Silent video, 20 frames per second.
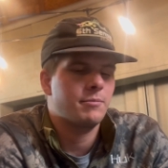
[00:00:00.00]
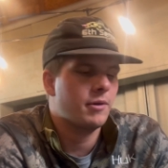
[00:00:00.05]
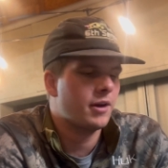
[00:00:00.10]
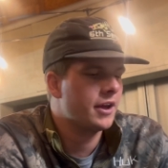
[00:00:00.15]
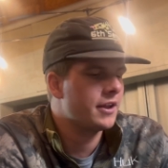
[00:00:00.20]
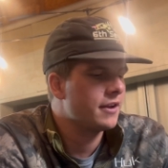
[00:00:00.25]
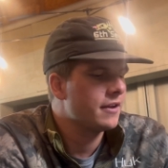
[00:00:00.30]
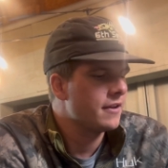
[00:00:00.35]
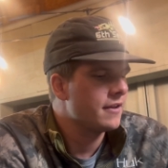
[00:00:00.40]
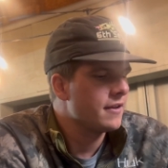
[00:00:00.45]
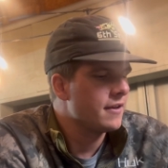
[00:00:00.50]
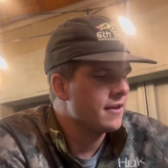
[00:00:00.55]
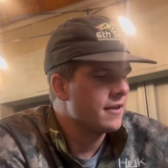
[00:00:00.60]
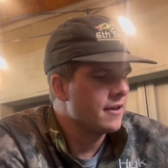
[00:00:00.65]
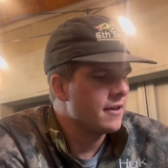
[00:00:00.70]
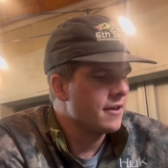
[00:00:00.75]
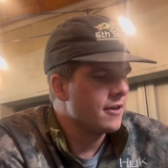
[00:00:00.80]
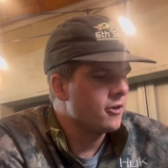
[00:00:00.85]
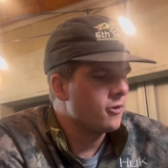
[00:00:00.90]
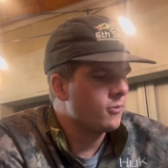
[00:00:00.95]
But
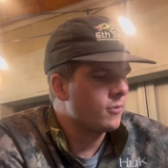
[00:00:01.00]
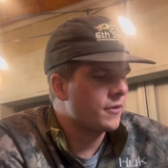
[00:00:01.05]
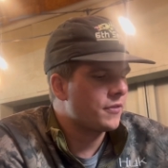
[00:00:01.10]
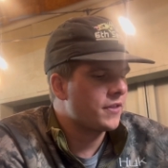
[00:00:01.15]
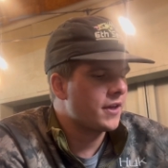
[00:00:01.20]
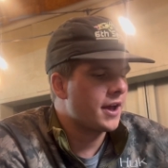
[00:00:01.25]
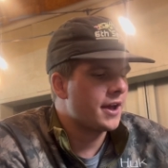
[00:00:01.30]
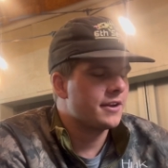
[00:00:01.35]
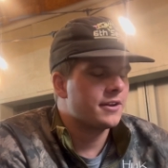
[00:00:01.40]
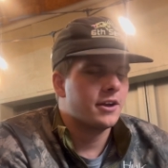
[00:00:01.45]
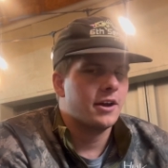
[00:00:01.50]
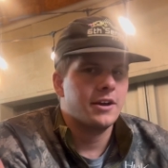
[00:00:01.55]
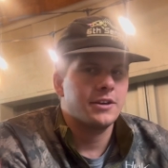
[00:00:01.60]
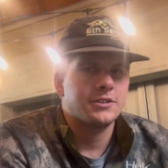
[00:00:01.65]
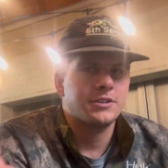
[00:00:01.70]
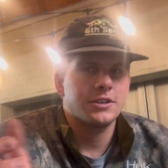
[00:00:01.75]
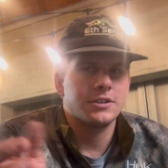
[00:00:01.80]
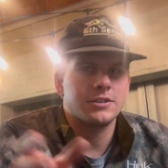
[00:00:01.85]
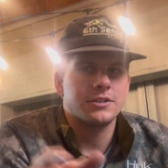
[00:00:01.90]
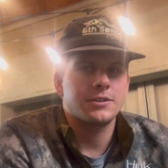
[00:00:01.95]
what that
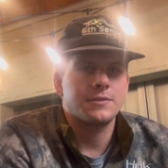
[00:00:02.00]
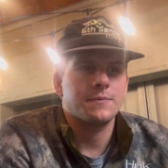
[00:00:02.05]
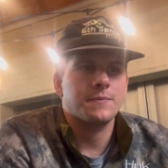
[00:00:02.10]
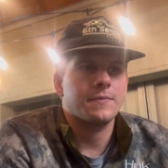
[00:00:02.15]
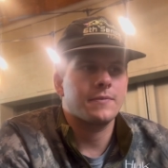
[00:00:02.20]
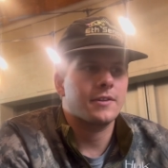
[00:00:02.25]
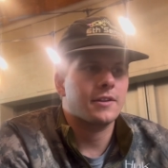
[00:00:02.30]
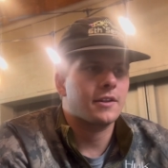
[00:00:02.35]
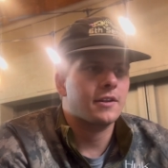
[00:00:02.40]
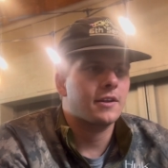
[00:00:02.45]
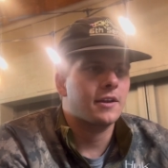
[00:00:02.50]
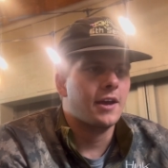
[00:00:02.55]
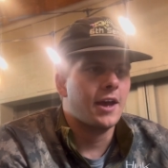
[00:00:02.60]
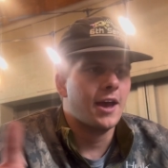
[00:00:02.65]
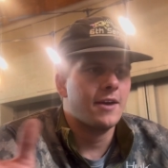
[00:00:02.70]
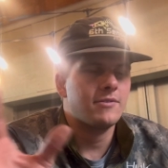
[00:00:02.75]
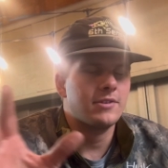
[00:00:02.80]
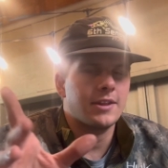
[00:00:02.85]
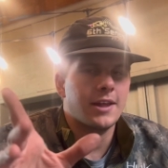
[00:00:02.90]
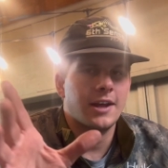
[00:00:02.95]
does is
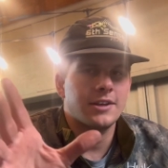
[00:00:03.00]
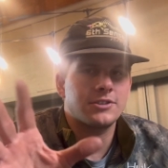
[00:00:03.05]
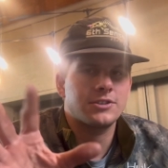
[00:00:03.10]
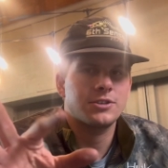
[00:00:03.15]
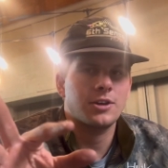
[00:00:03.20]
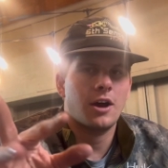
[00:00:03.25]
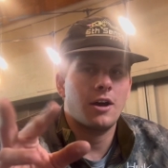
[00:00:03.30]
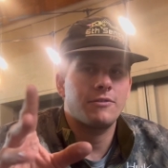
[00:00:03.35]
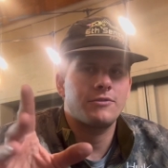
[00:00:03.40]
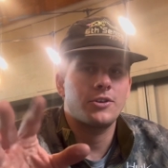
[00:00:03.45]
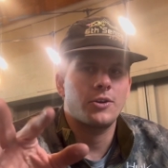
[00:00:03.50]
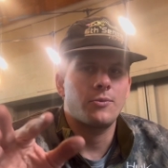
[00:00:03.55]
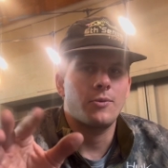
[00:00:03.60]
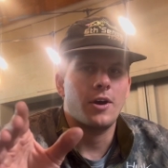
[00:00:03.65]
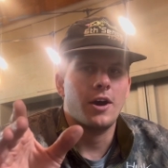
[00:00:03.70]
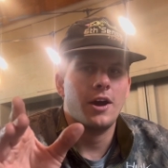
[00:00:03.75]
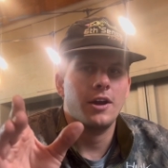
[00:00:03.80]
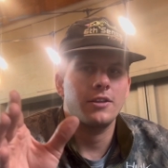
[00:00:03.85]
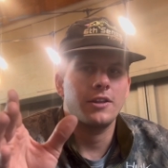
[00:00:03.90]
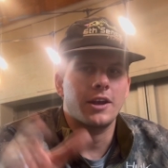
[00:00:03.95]
having that softer
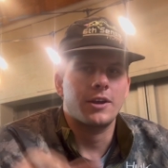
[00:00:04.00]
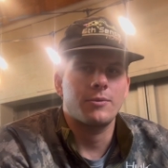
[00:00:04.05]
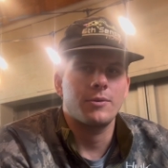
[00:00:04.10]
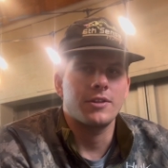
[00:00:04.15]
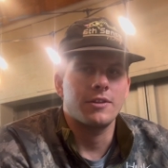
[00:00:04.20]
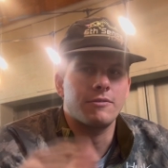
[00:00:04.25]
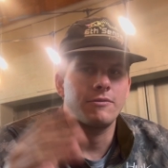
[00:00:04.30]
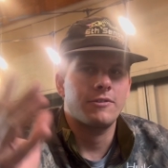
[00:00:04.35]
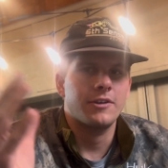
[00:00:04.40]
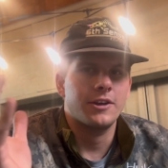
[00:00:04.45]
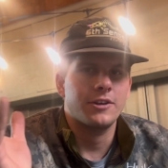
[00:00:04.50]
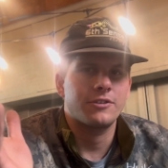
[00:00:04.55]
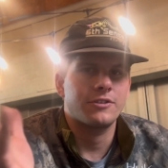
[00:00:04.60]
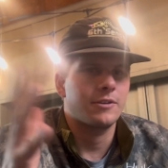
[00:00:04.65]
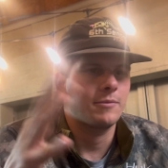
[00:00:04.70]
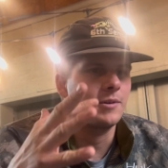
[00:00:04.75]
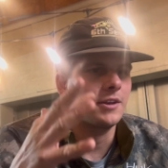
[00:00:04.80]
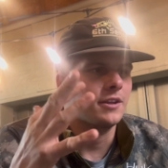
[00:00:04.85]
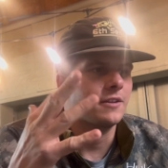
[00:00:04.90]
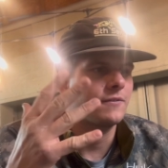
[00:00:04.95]
rod, like when the fish,
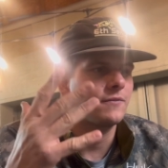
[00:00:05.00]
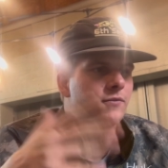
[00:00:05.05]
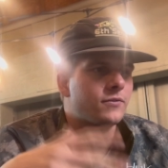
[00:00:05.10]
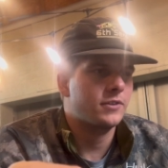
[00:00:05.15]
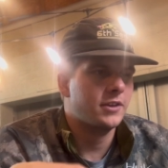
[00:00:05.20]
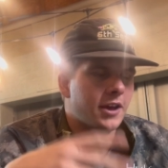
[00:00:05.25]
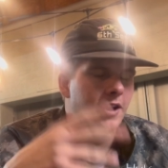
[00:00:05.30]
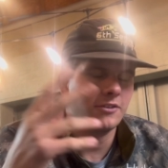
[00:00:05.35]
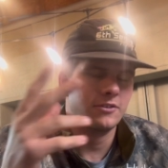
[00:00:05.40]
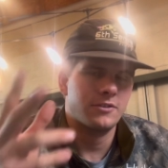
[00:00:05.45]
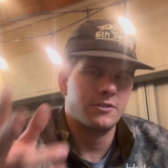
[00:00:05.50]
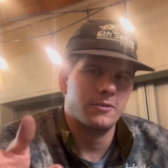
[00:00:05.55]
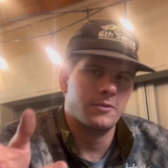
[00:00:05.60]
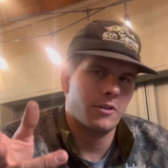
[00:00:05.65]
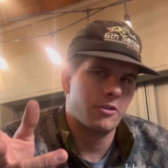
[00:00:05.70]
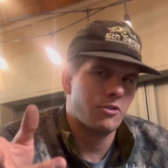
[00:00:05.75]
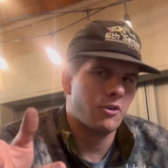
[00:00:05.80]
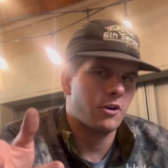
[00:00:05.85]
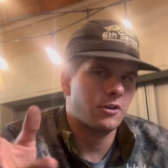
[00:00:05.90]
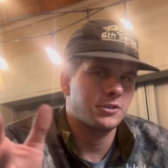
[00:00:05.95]
I mean, yes, they're
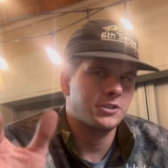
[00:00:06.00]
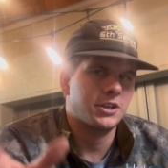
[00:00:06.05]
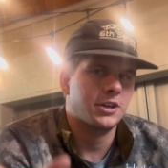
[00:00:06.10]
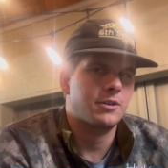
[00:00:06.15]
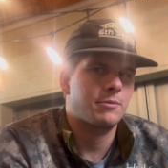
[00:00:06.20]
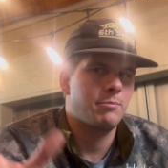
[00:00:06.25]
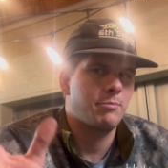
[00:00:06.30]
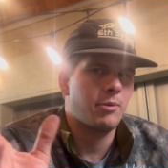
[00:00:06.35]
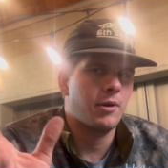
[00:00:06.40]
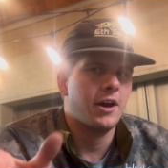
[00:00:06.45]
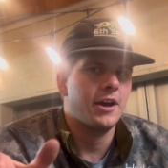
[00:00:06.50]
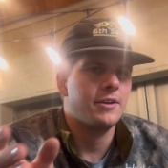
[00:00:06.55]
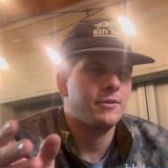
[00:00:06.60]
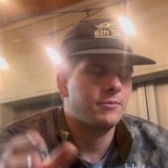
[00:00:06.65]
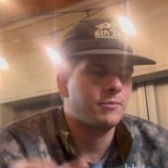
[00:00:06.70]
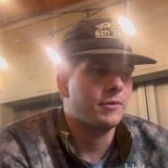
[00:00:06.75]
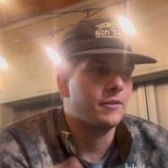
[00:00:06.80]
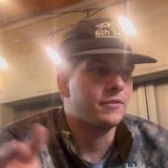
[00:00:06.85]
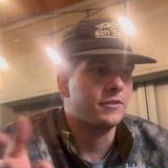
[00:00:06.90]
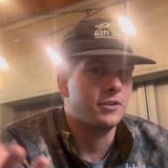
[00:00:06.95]
lethargic,
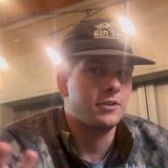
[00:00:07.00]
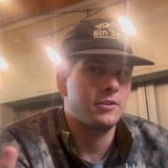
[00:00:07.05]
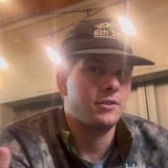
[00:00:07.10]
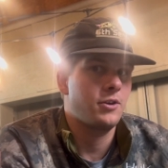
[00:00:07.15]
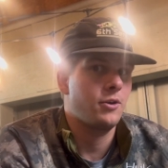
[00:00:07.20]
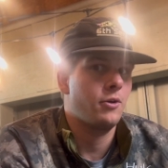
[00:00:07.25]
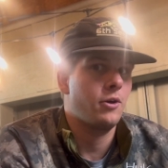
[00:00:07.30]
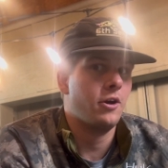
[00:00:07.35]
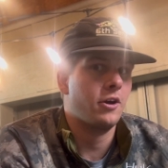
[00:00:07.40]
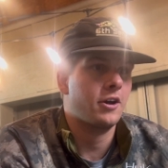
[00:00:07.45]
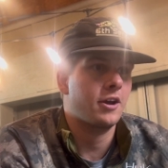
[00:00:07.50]
but when you hook